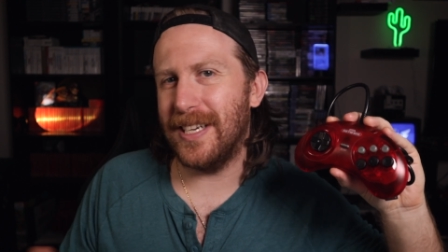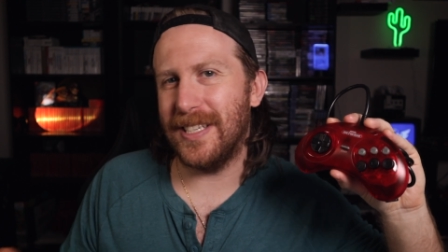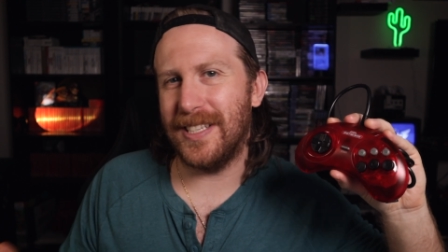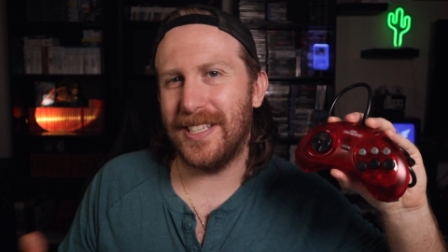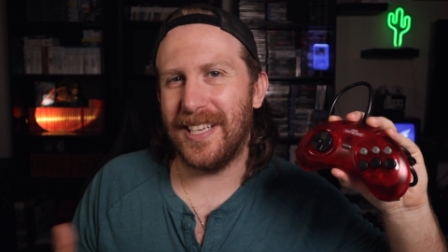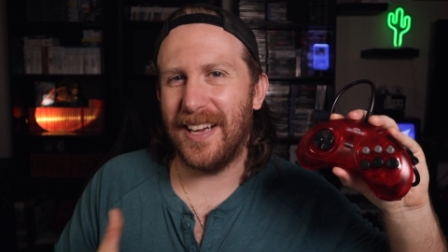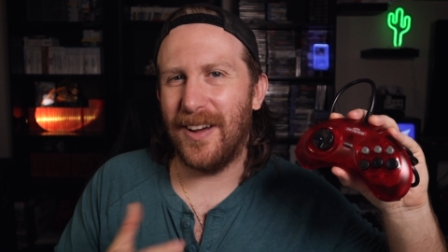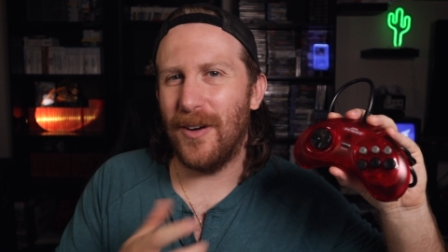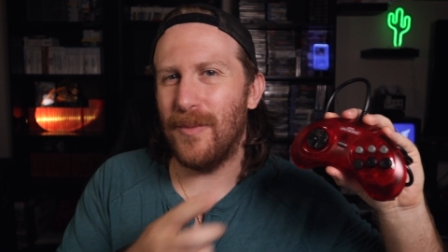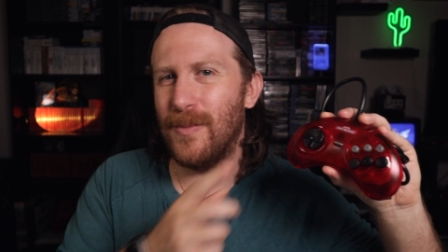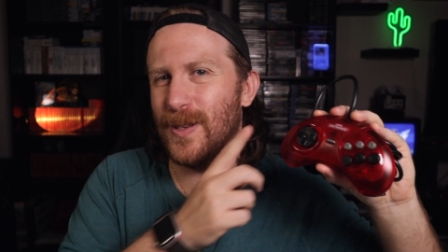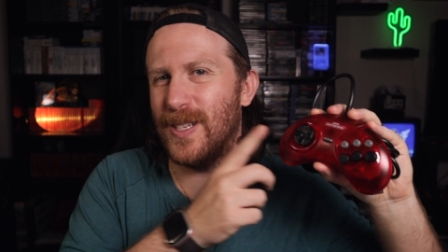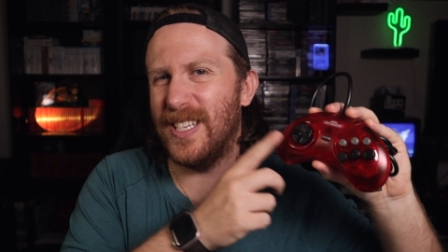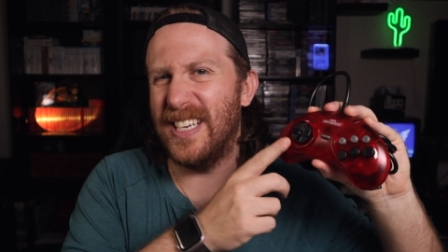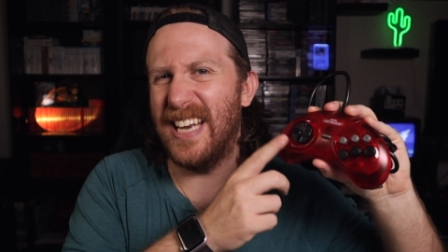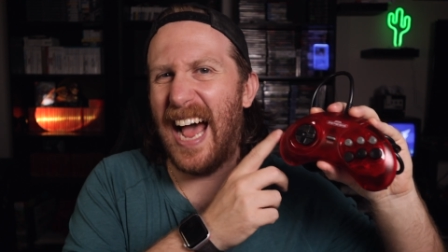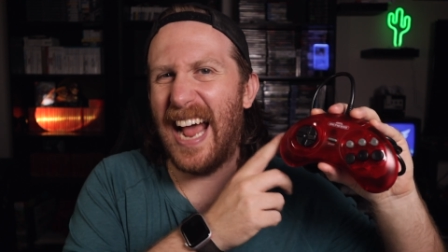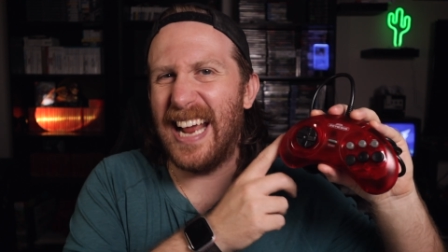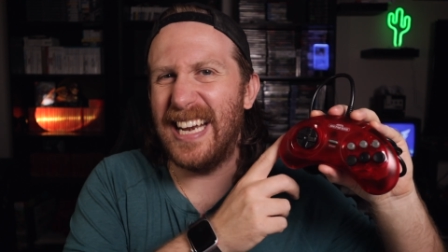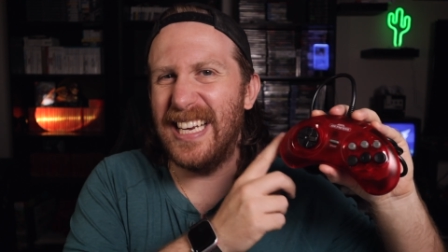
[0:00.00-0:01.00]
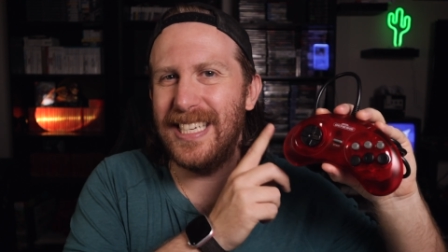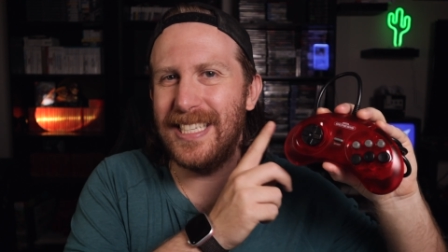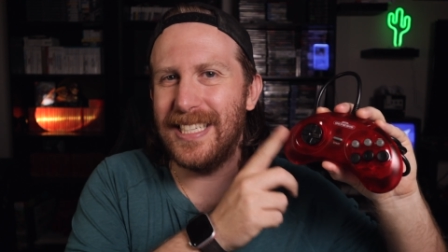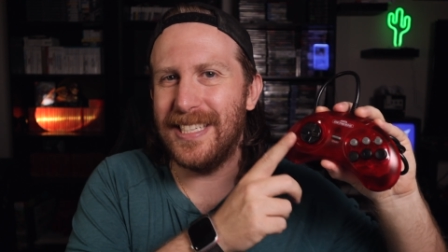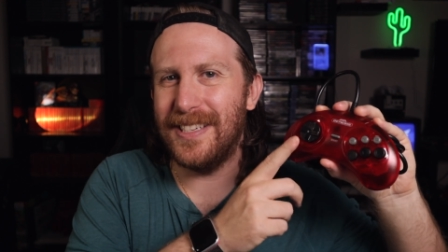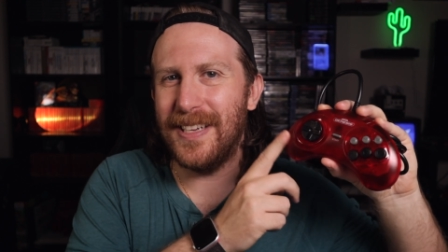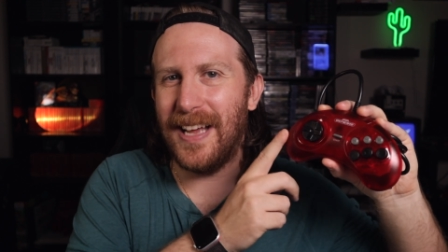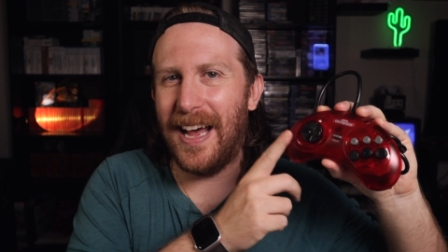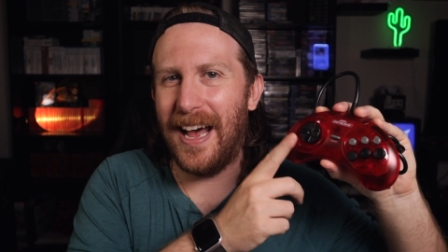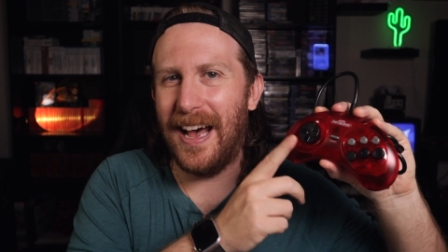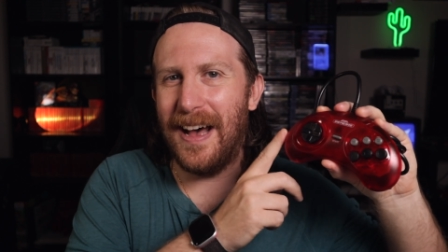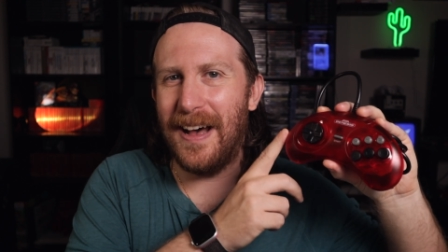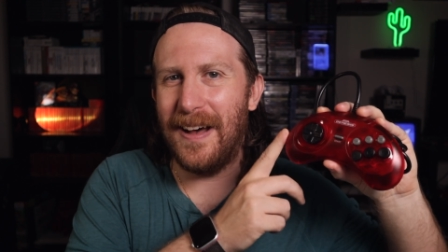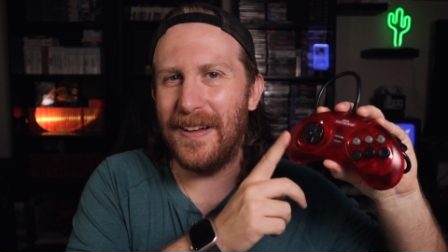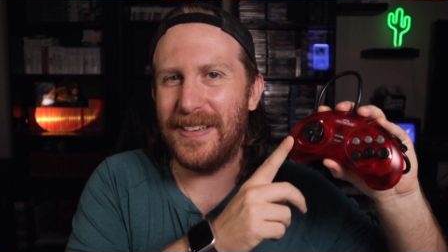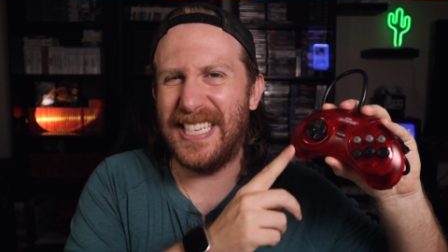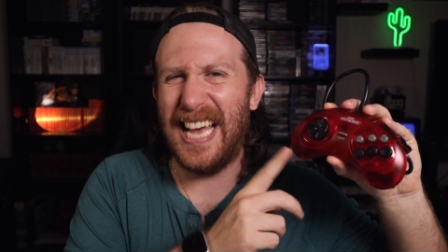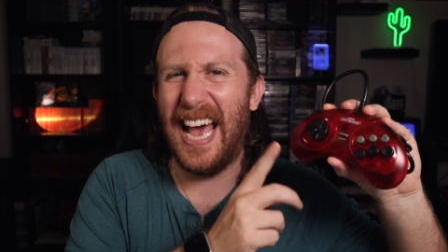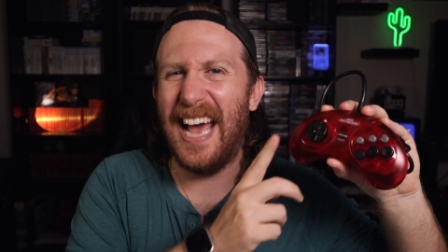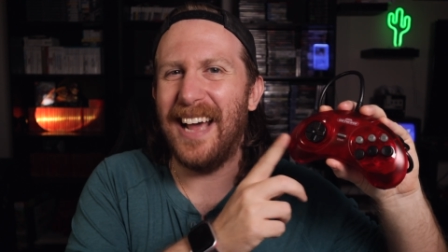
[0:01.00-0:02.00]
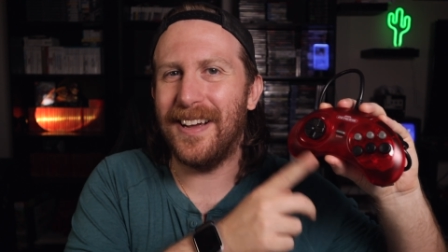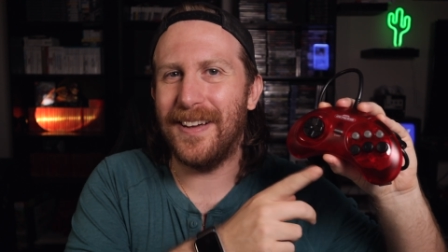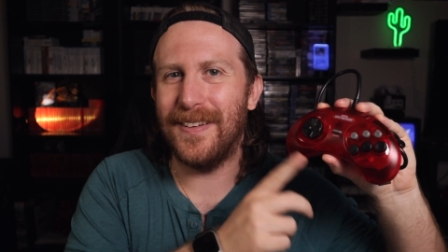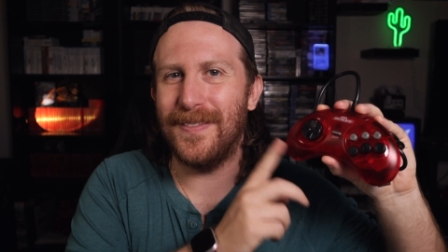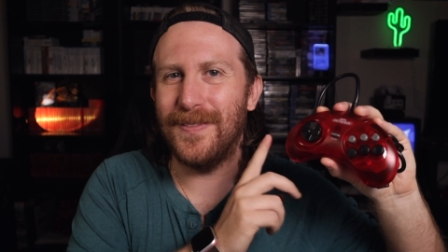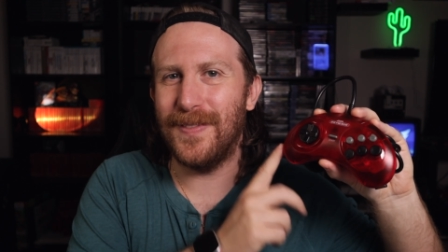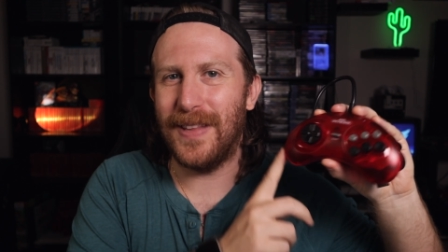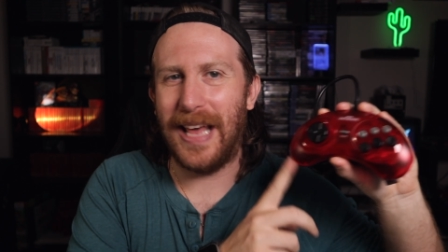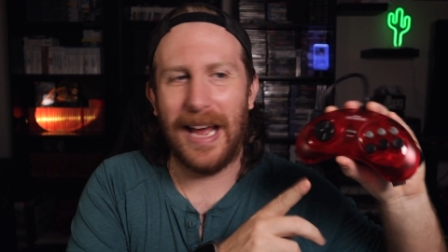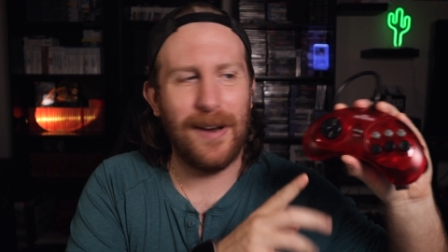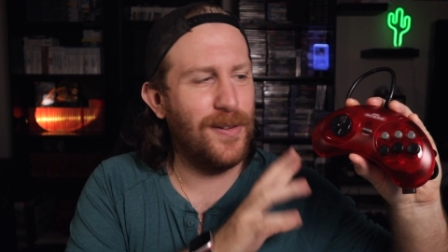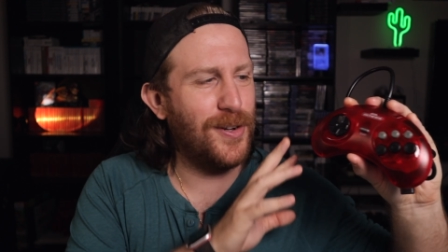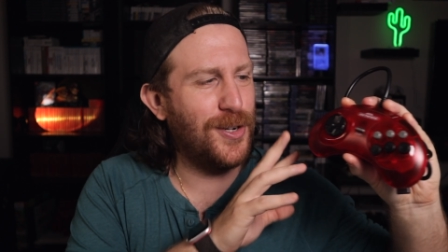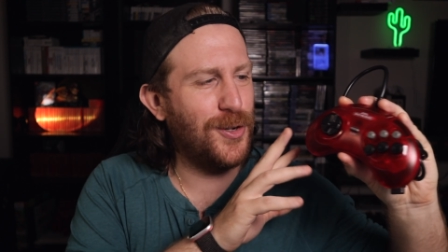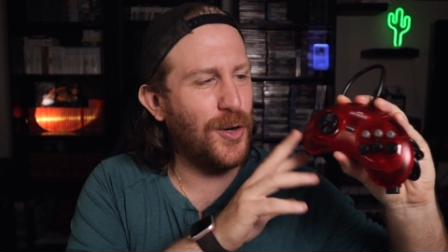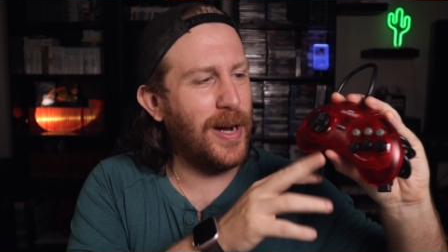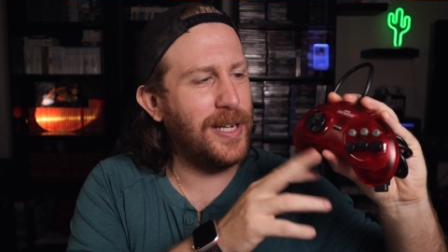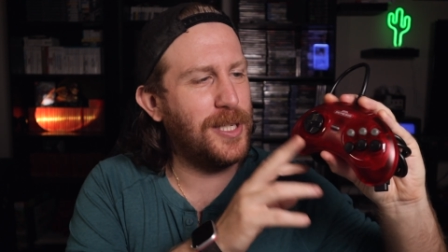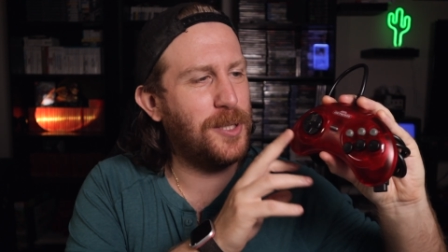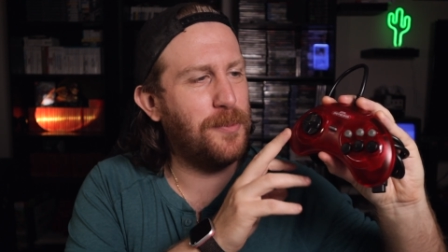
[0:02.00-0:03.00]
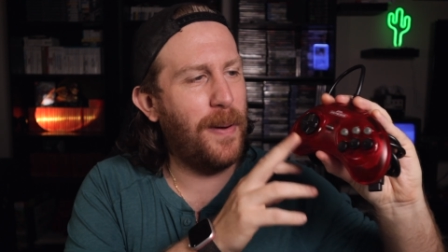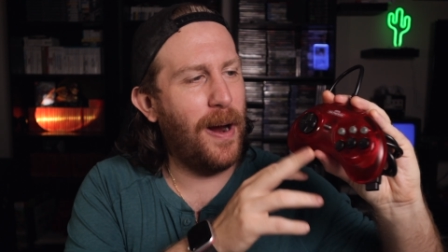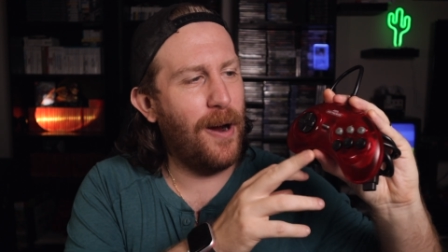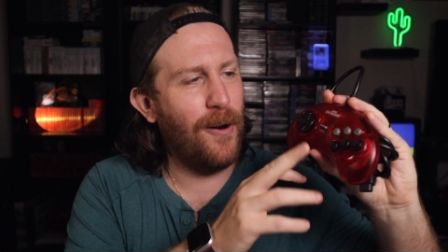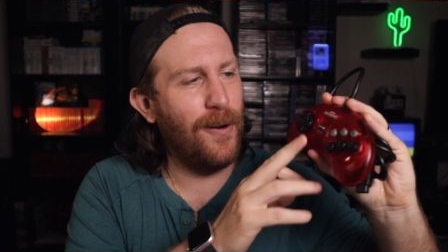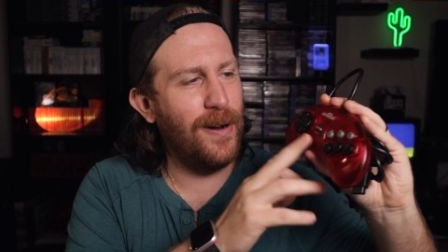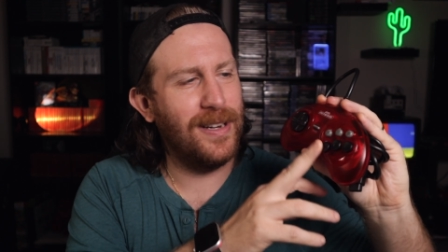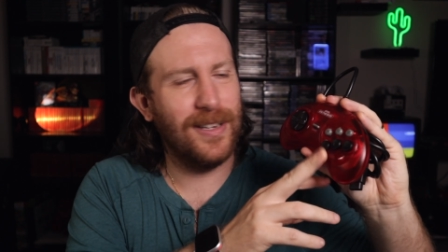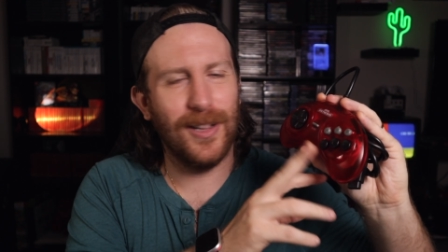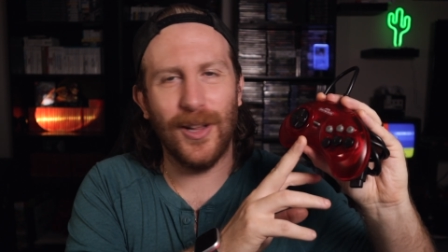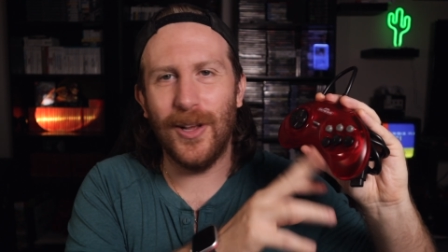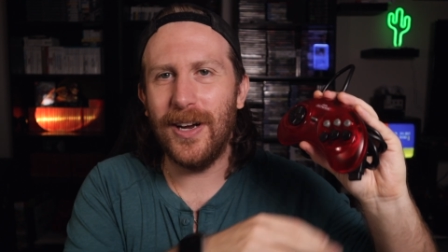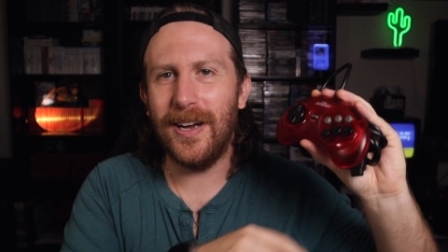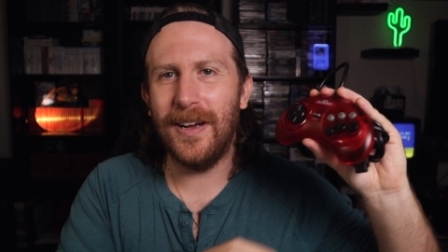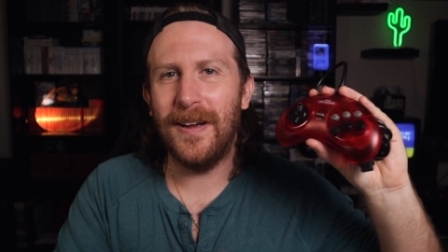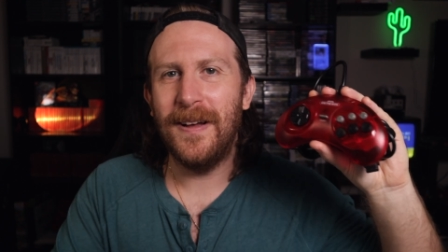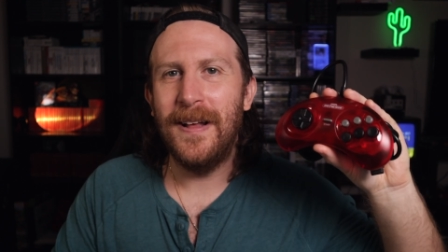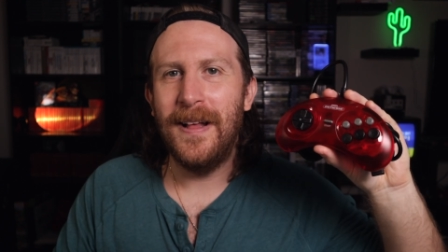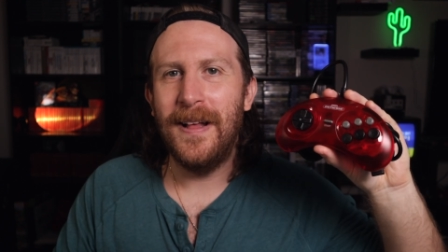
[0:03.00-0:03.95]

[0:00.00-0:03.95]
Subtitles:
It's like almost 90s tech, that transparent look.